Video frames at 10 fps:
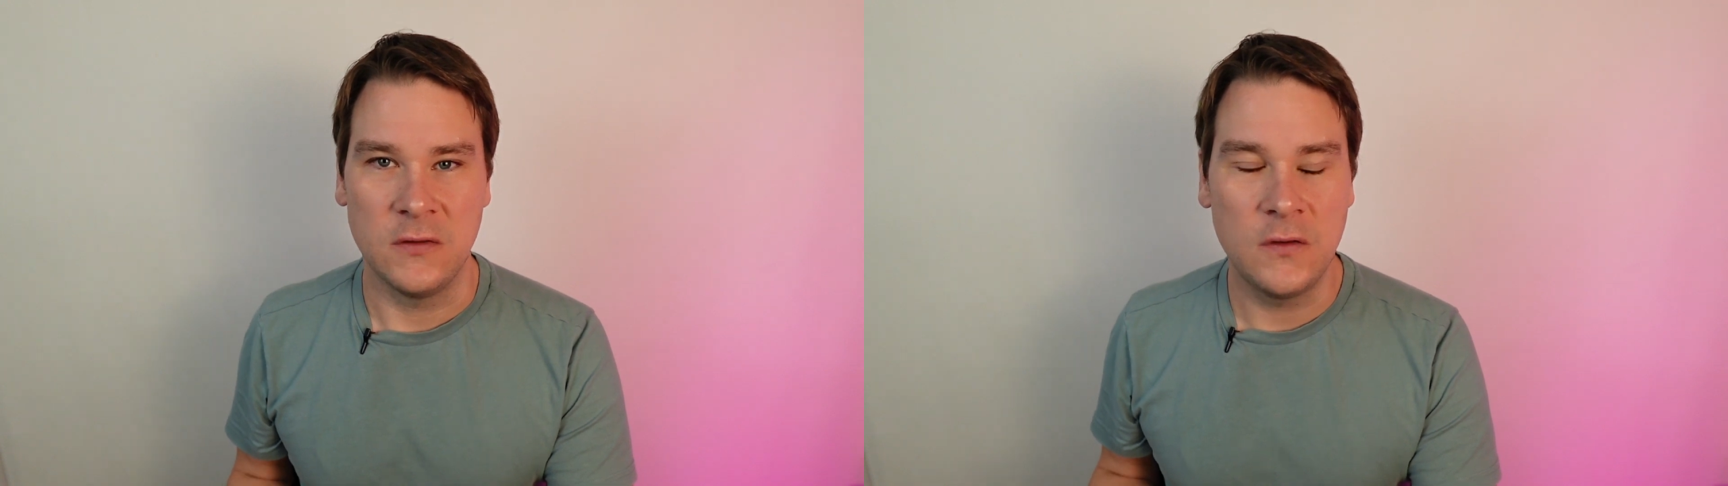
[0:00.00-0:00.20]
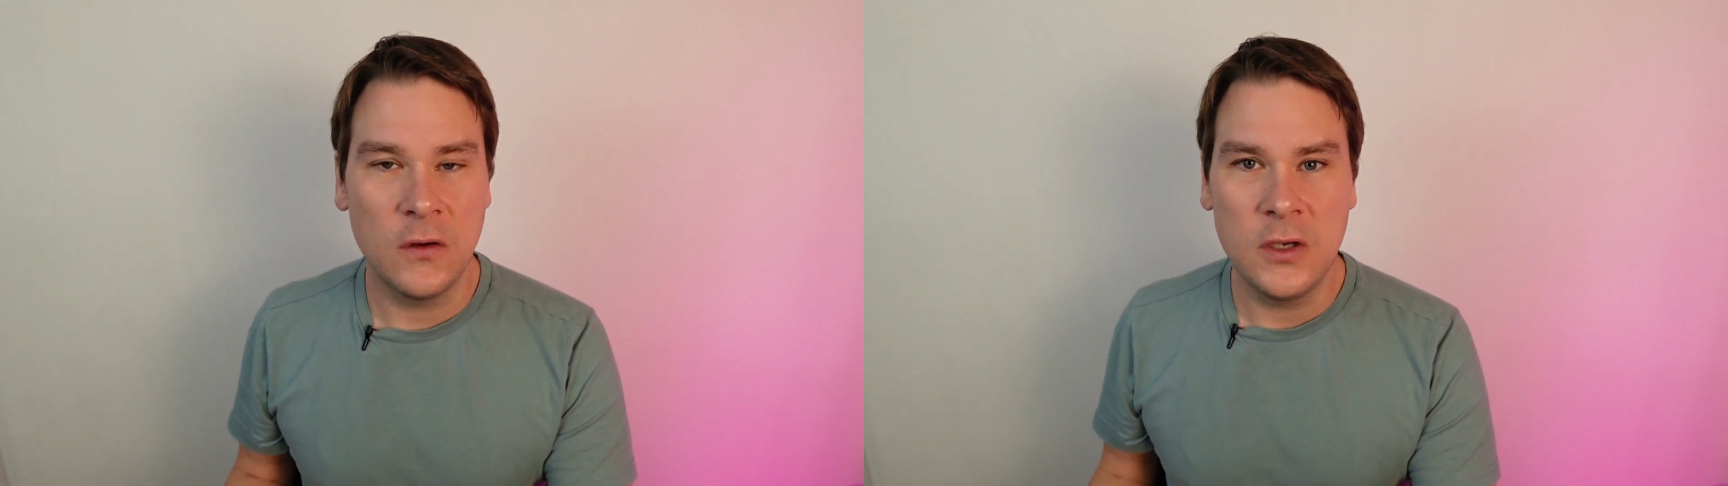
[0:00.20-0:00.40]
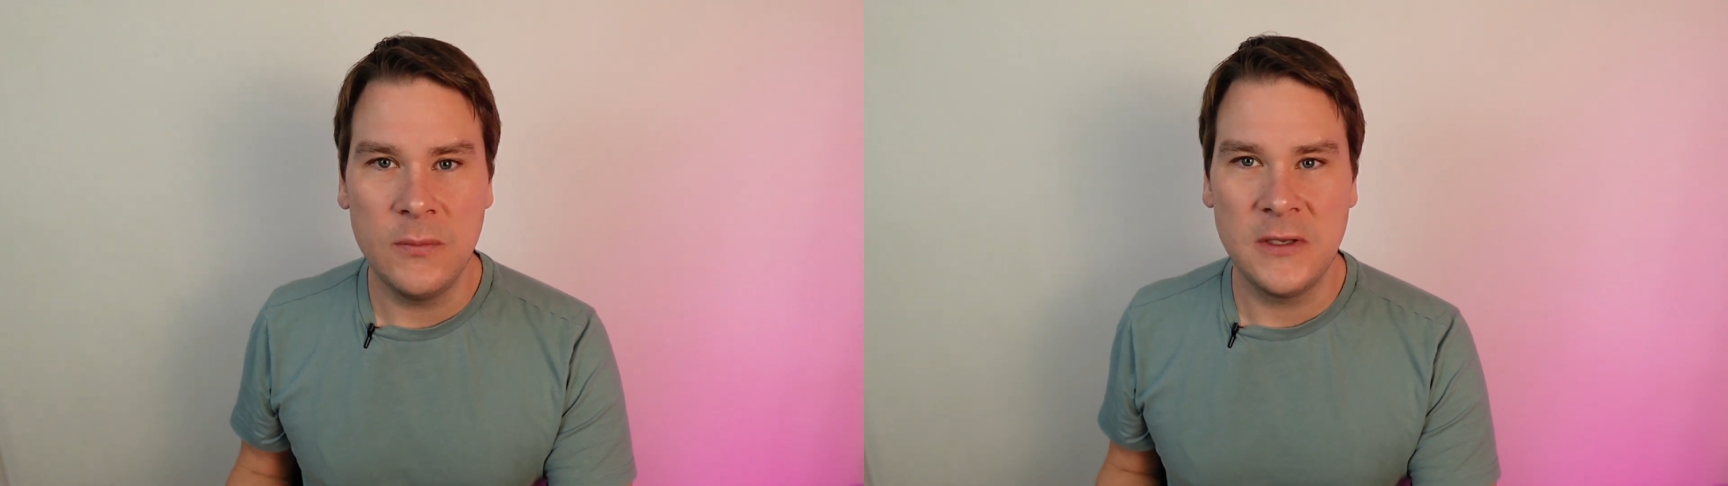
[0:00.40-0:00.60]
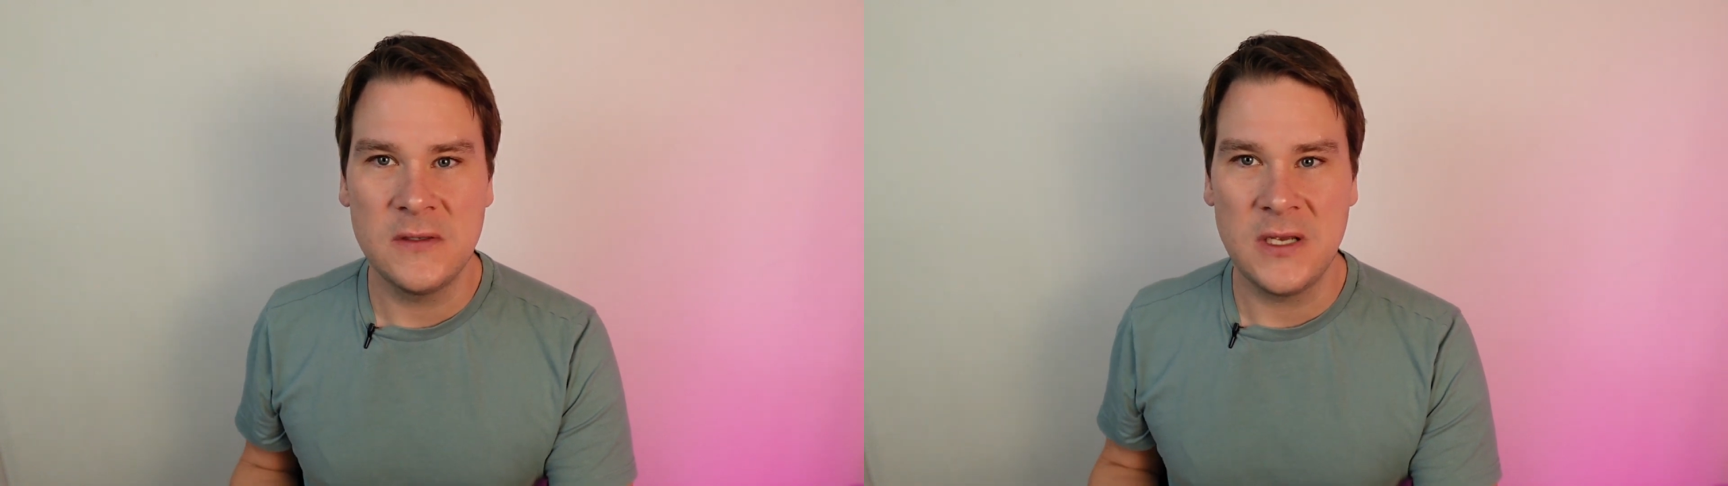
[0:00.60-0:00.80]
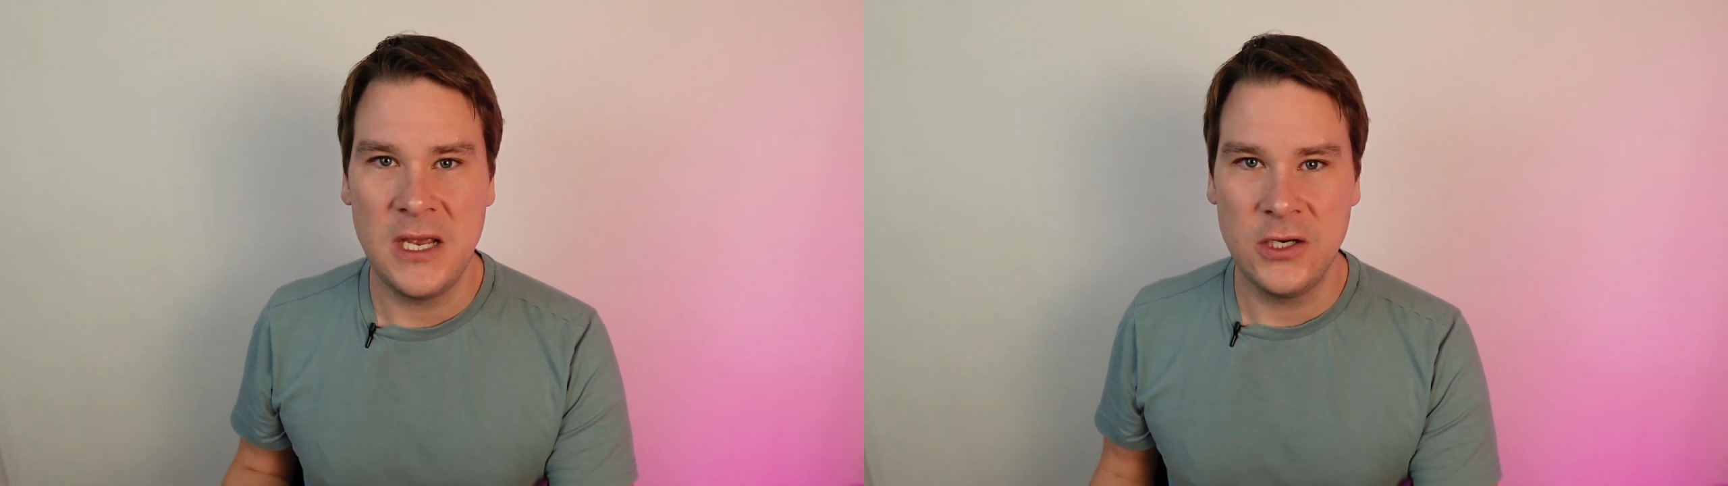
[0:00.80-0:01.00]
The
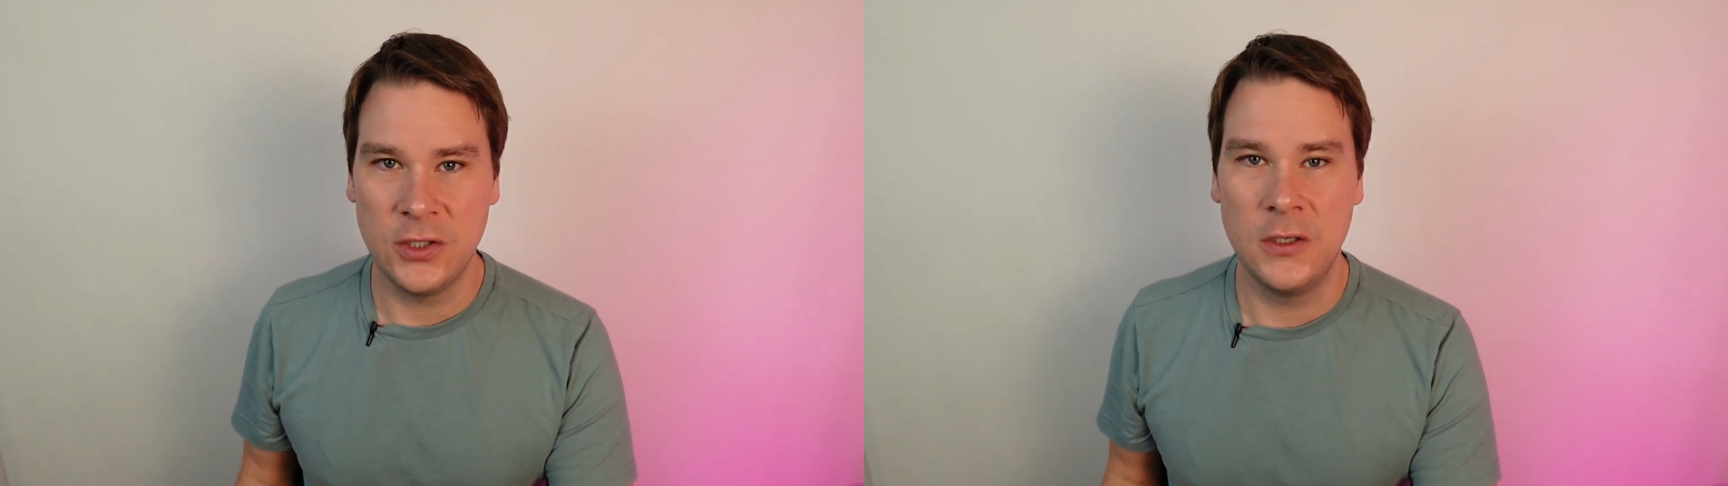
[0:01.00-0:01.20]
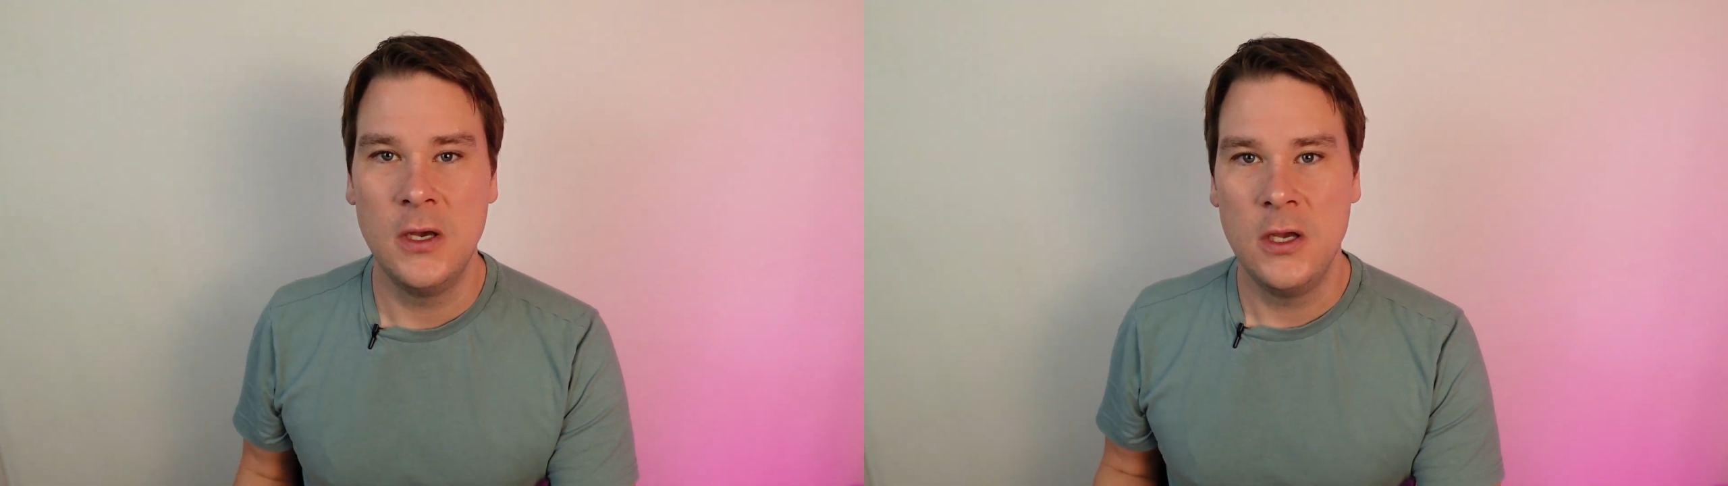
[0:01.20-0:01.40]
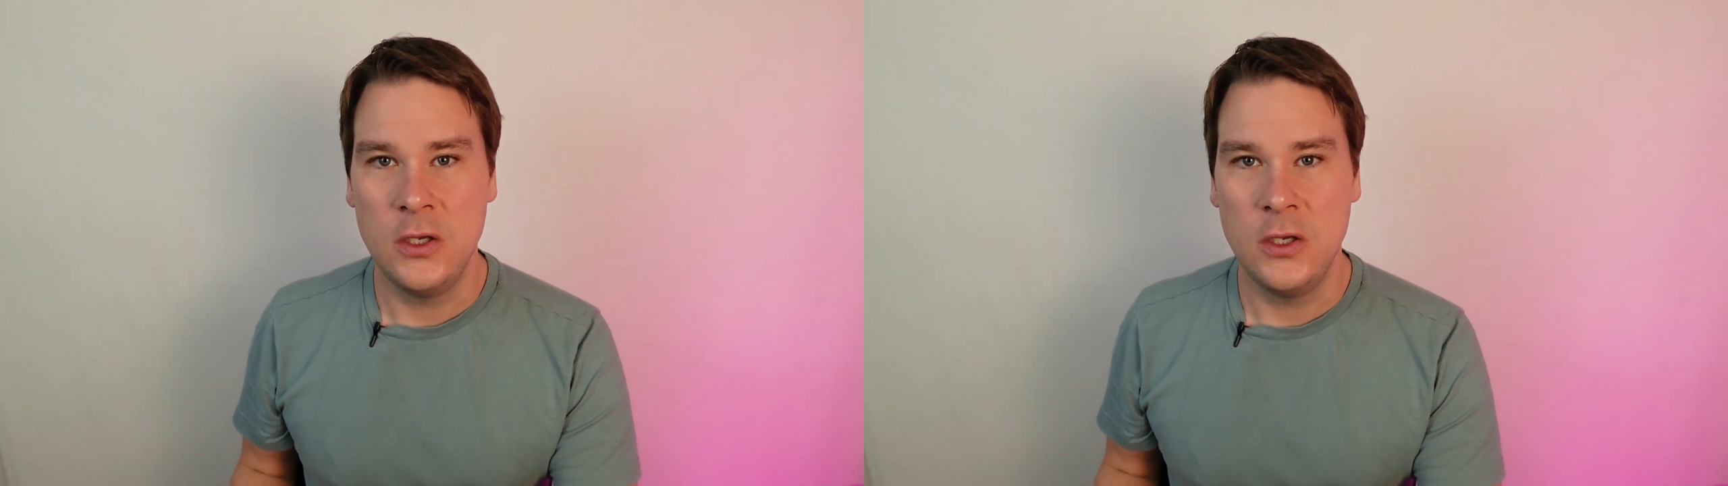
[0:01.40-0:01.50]
documentation